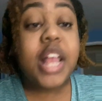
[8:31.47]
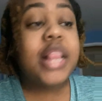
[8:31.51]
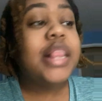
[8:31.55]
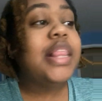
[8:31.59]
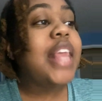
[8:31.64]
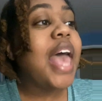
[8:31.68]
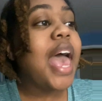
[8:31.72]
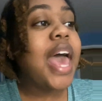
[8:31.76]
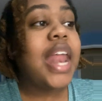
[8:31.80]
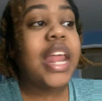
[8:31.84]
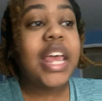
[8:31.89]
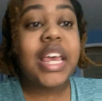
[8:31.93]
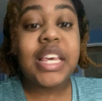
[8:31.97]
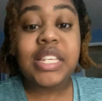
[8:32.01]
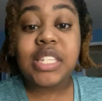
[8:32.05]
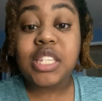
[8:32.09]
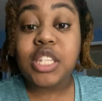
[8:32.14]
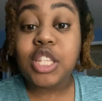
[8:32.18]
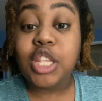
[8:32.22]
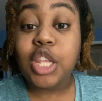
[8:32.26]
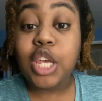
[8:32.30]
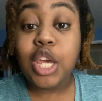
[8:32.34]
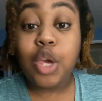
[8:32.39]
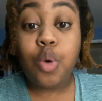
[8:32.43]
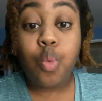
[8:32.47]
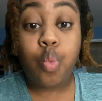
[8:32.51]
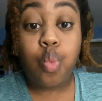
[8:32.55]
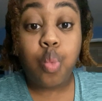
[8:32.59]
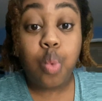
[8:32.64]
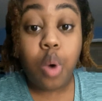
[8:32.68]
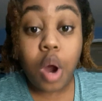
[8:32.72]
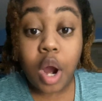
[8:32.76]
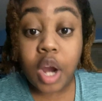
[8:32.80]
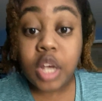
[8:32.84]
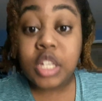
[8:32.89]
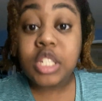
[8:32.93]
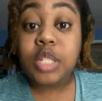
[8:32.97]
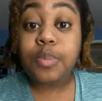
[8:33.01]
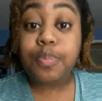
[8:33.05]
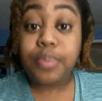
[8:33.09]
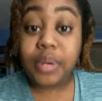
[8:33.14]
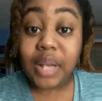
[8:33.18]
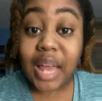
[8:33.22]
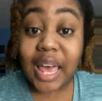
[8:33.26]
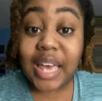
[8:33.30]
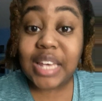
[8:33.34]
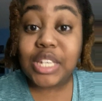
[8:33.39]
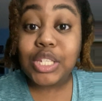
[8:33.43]
That is the worst
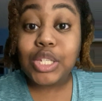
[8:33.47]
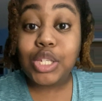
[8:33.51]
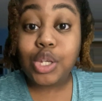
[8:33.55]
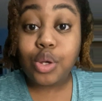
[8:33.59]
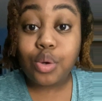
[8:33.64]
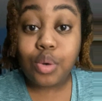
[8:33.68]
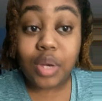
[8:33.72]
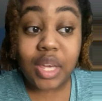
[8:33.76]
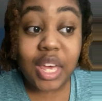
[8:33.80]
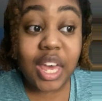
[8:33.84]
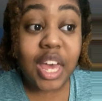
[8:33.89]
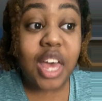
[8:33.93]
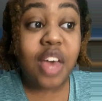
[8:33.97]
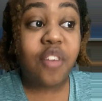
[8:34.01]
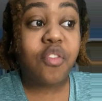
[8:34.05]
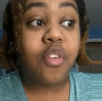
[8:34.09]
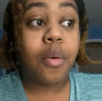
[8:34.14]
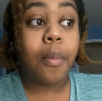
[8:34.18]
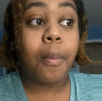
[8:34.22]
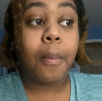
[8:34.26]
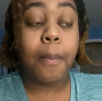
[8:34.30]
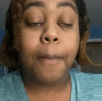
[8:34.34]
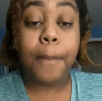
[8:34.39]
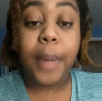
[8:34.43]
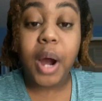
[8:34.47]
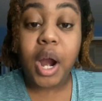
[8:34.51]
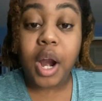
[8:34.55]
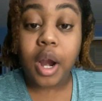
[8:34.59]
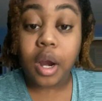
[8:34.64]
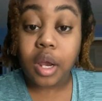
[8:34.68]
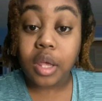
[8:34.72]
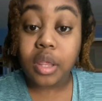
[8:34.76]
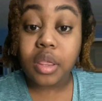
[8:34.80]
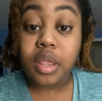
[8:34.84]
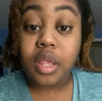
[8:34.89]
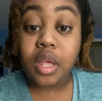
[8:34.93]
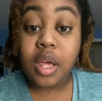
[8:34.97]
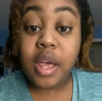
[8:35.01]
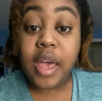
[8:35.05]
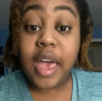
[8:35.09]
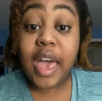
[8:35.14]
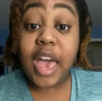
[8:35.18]
place to give birth.